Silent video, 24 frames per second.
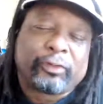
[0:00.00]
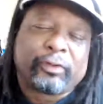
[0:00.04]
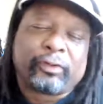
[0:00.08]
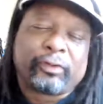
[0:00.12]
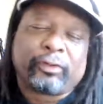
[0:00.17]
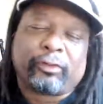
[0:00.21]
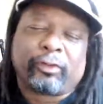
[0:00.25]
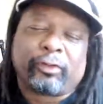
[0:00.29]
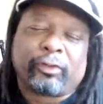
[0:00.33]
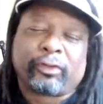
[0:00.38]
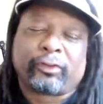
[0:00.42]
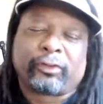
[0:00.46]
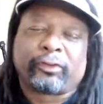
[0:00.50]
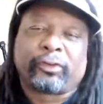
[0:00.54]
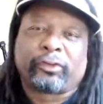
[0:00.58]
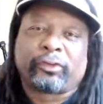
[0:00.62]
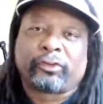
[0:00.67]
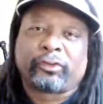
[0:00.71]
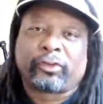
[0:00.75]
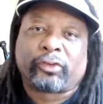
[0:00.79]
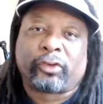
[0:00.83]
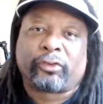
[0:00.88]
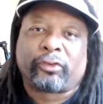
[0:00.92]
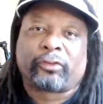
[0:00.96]
Christian
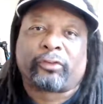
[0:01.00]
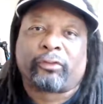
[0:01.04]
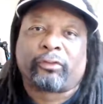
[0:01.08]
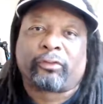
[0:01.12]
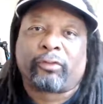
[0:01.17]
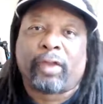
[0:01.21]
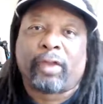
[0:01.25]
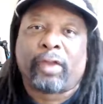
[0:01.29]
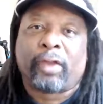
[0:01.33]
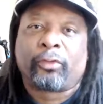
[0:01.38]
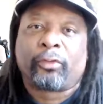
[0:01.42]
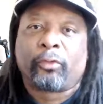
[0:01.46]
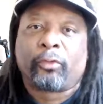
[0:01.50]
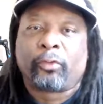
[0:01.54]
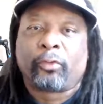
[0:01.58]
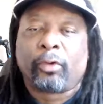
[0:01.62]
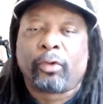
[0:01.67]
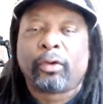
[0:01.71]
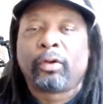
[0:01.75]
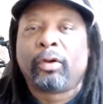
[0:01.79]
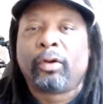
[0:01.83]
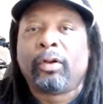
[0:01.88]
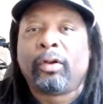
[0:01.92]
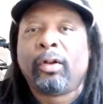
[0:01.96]
church throughout the
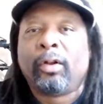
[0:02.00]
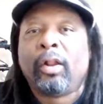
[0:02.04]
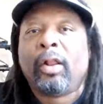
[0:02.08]
world.